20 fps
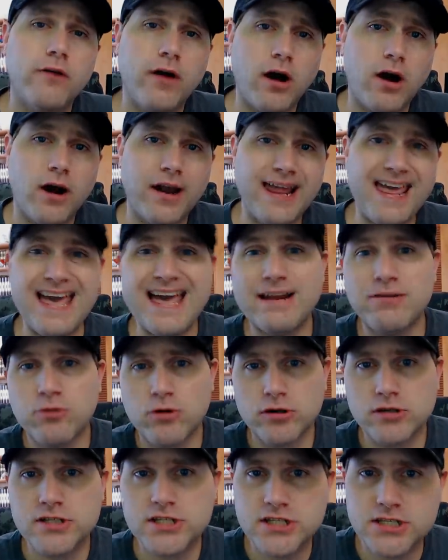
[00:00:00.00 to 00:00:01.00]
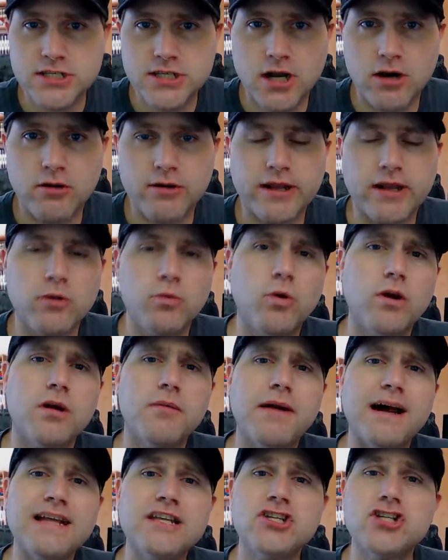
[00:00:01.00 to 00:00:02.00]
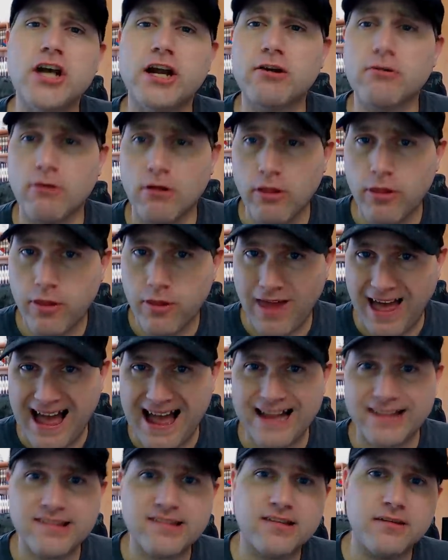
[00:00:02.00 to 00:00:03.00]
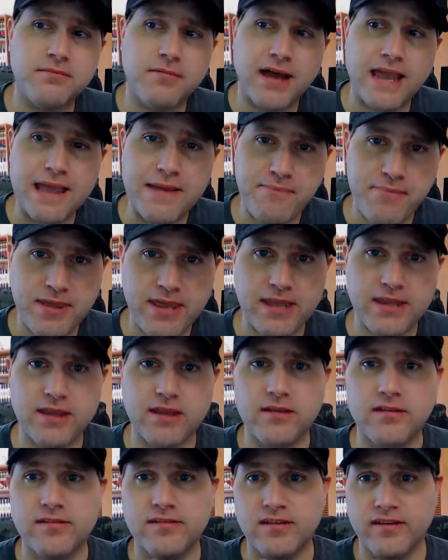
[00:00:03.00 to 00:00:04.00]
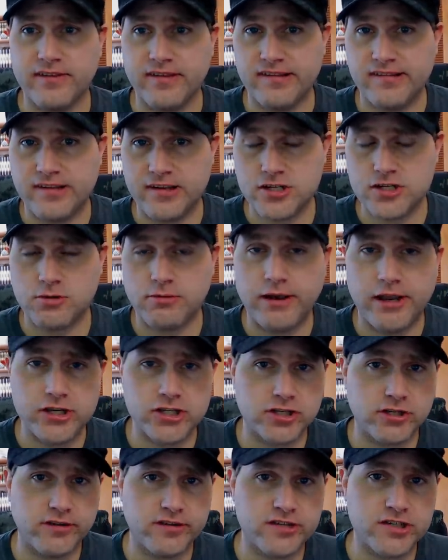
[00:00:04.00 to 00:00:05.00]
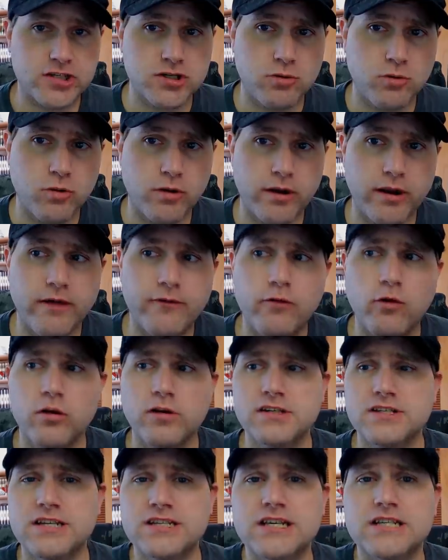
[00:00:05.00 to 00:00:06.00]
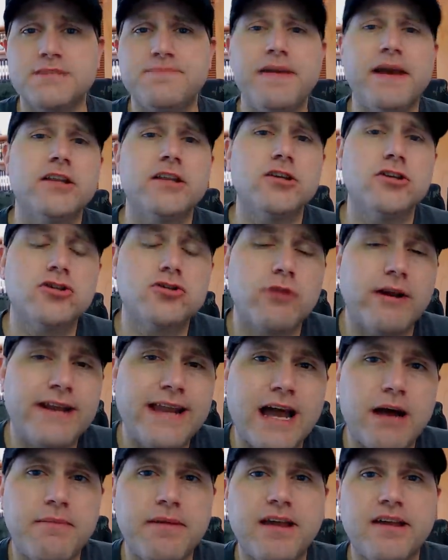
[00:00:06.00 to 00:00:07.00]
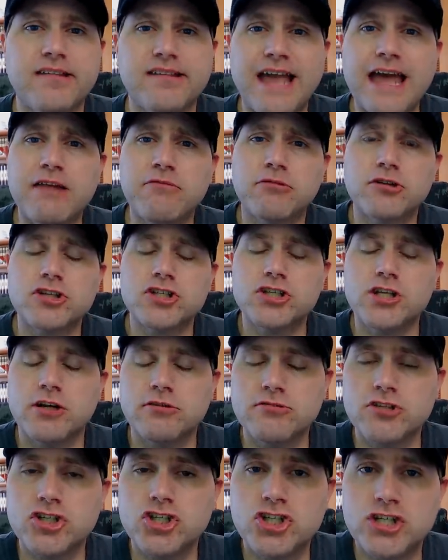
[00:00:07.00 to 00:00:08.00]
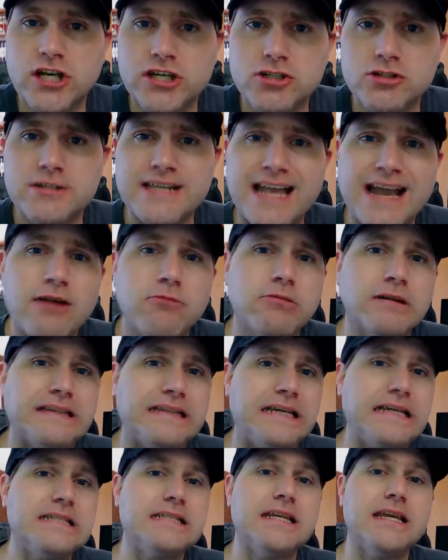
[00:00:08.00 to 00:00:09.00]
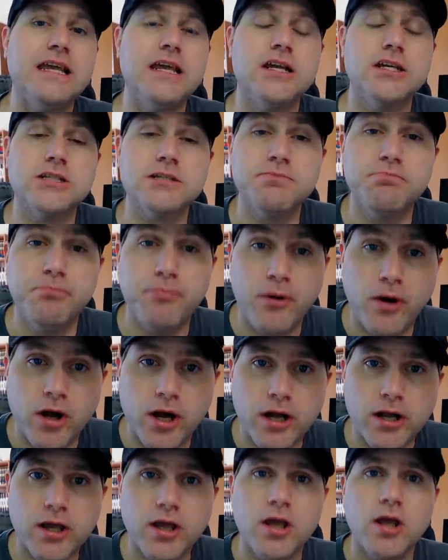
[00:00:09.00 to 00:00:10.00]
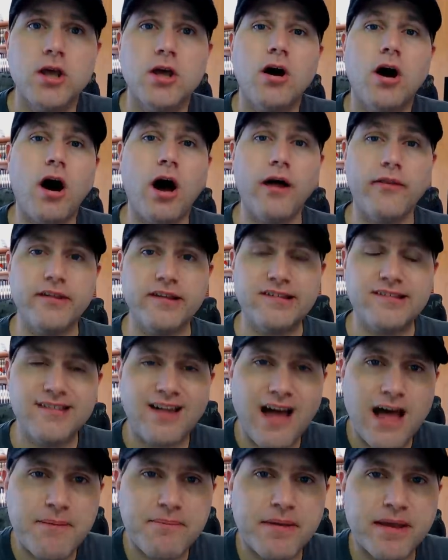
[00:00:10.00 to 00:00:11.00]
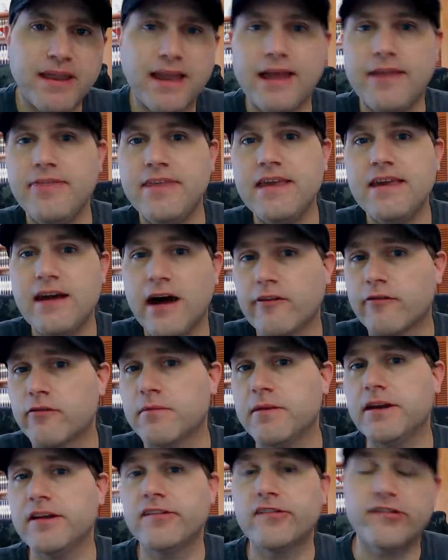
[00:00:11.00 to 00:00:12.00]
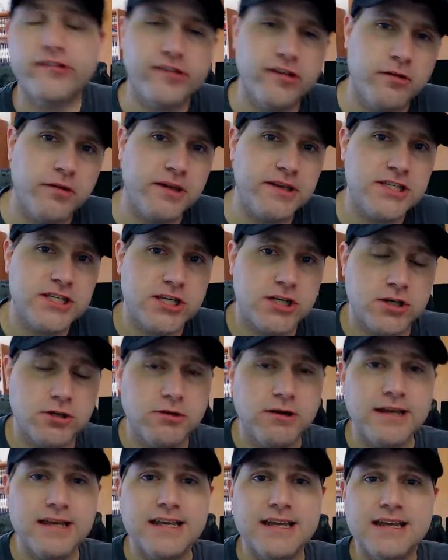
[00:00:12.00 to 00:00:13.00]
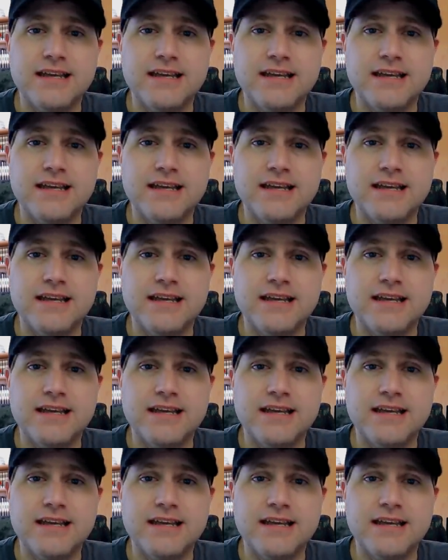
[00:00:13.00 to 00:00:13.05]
on Edward Snowden. What are my general thoughts and my opinions on the situation of the story? Of course, this is big news right now because Edward Snowden's just now releasing his book on this topic, and the government is suing to